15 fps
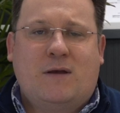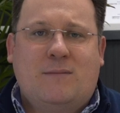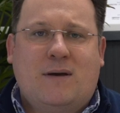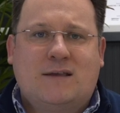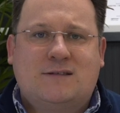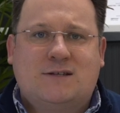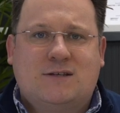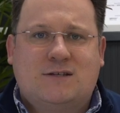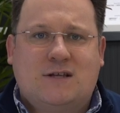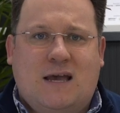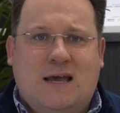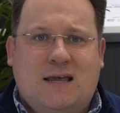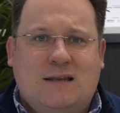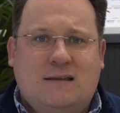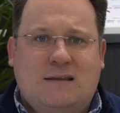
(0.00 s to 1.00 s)
me a message
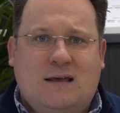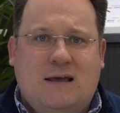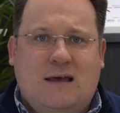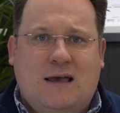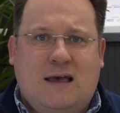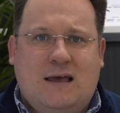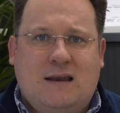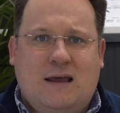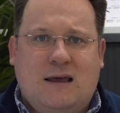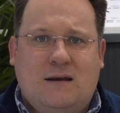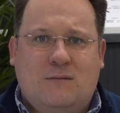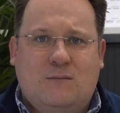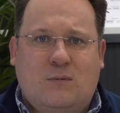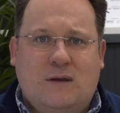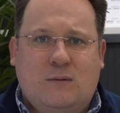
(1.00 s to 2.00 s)
and, uh, and,
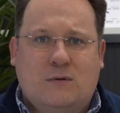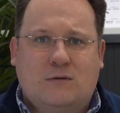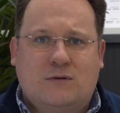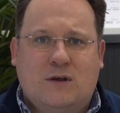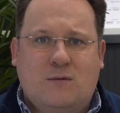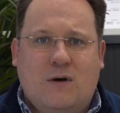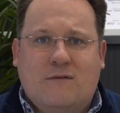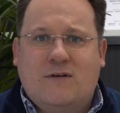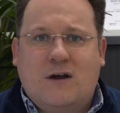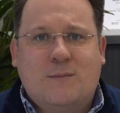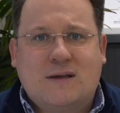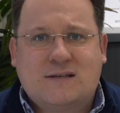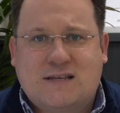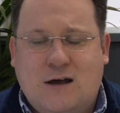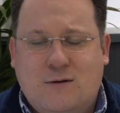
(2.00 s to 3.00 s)
and we will do our very
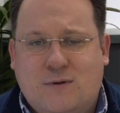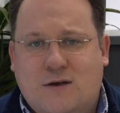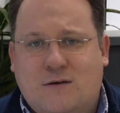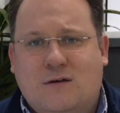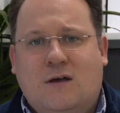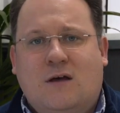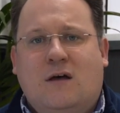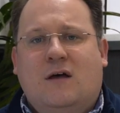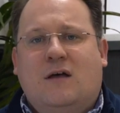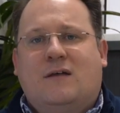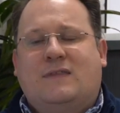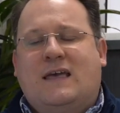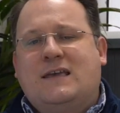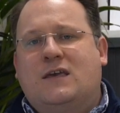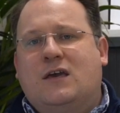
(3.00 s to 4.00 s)
best to help you.
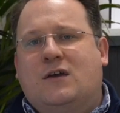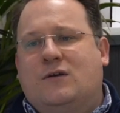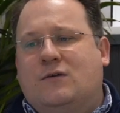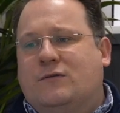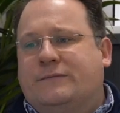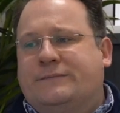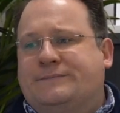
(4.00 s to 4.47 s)
Thank you.